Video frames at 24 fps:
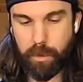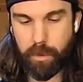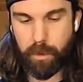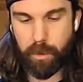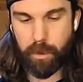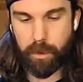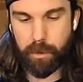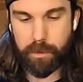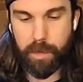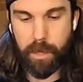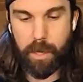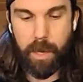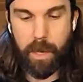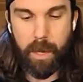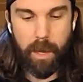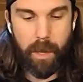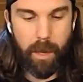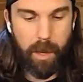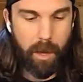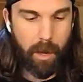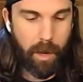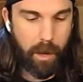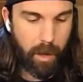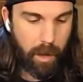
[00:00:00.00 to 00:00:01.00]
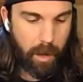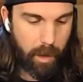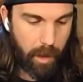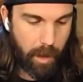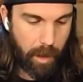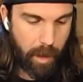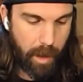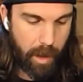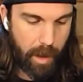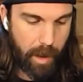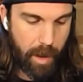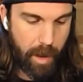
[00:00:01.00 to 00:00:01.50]
Cross.
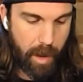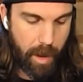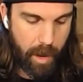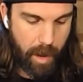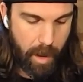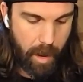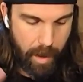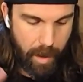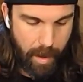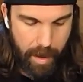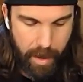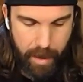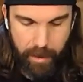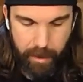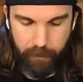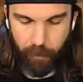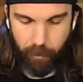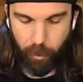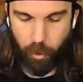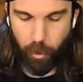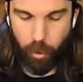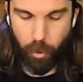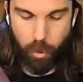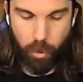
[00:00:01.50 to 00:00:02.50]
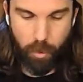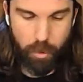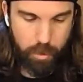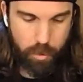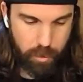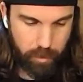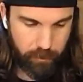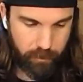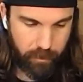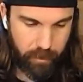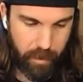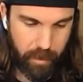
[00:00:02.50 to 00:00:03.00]
I have heard
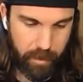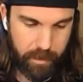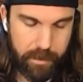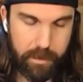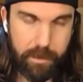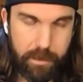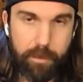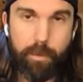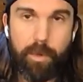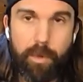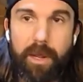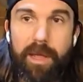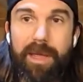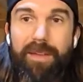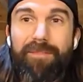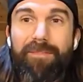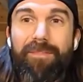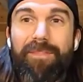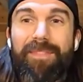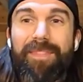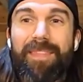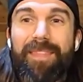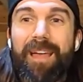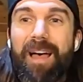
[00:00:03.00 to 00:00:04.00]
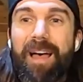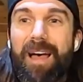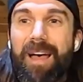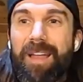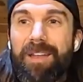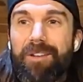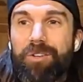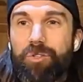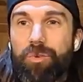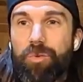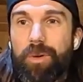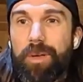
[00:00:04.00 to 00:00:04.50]
of this, but I have
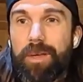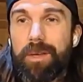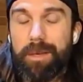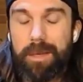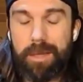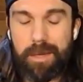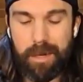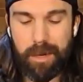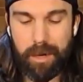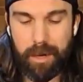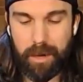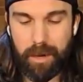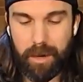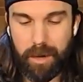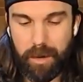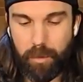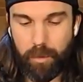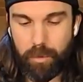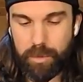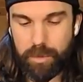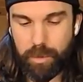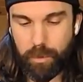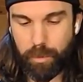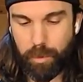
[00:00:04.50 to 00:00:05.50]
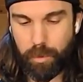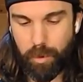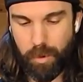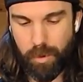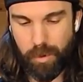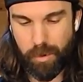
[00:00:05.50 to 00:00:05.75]
not joined it. I was a part